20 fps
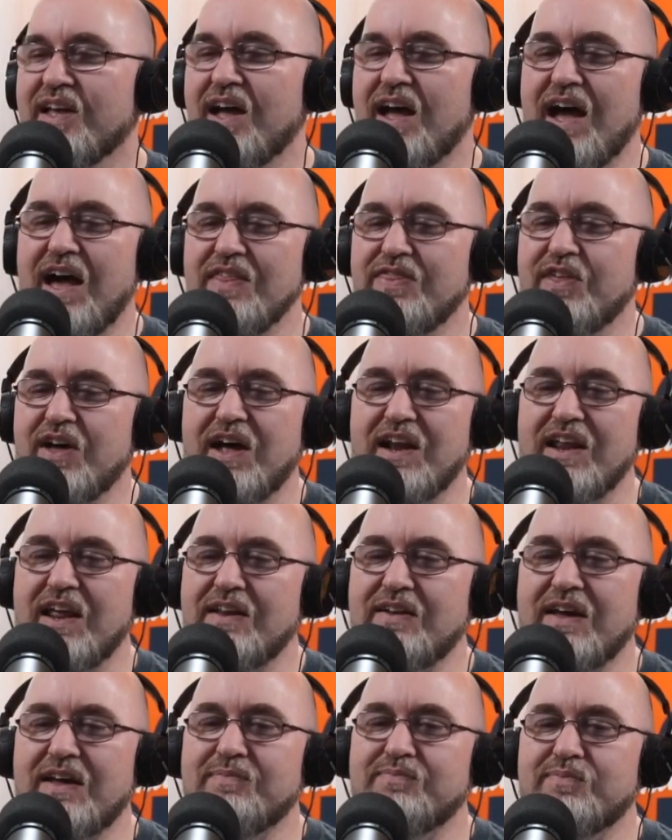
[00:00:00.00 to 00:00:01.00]
I thought,
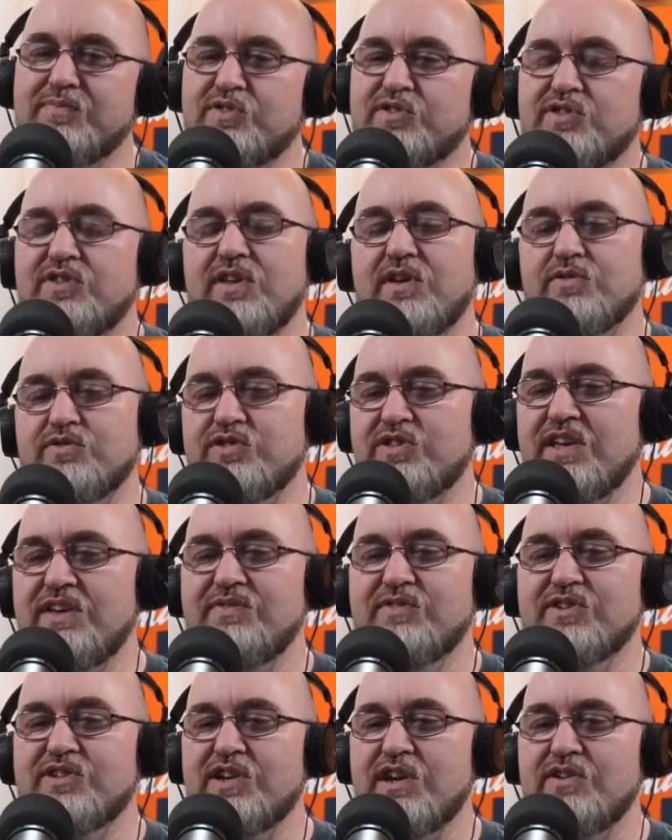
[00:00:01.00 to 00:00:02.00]
and Steve
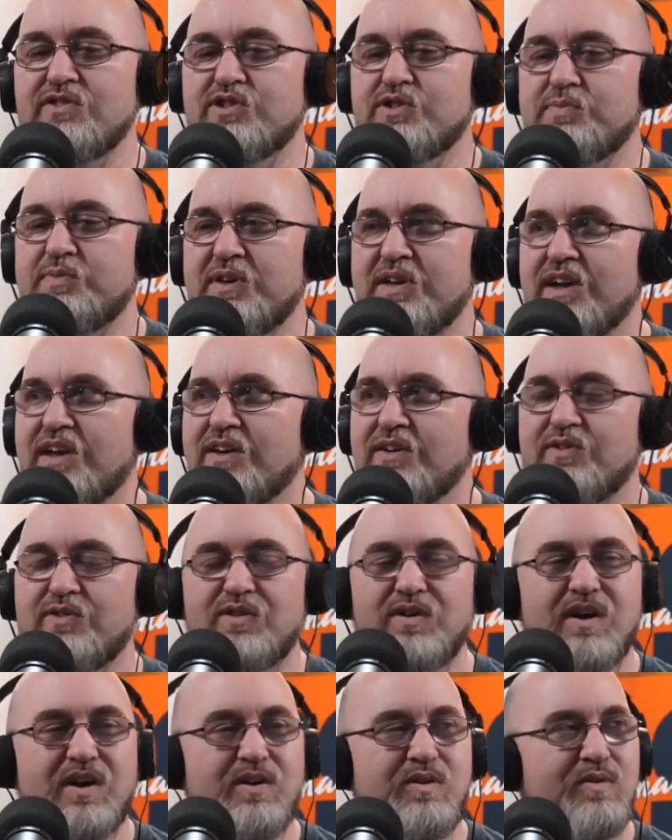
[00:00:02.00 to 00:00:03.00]
continues to be
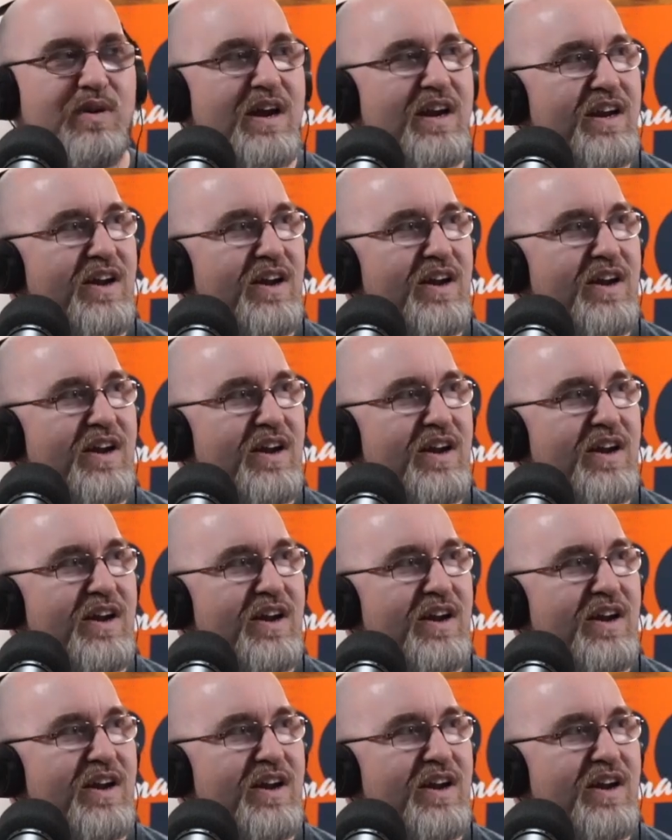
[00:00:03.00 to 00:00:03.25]
a great